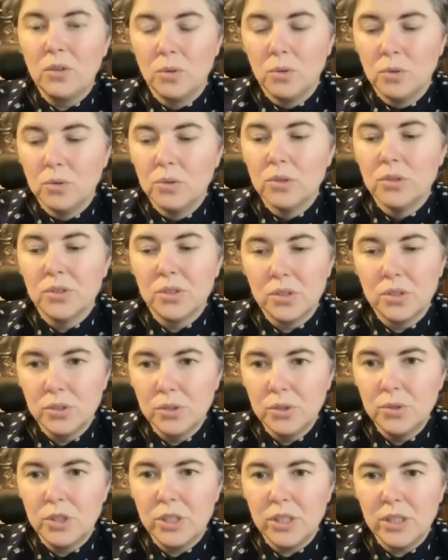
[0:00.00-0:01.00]
cool
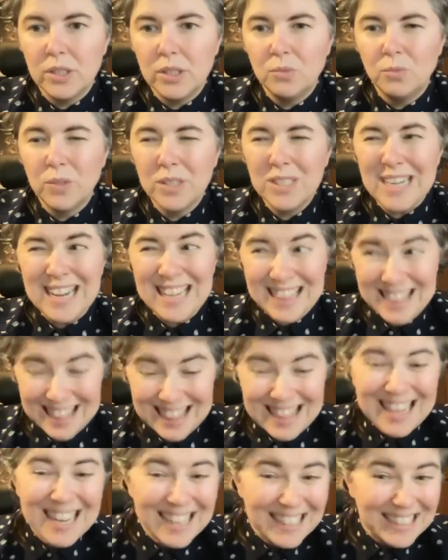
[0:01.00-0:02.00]
solution, which I
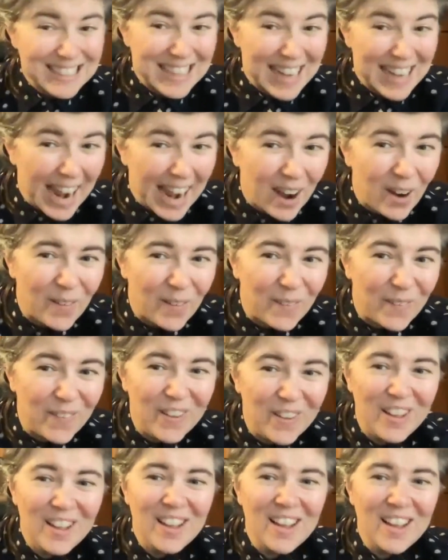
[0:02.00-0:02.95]
think now,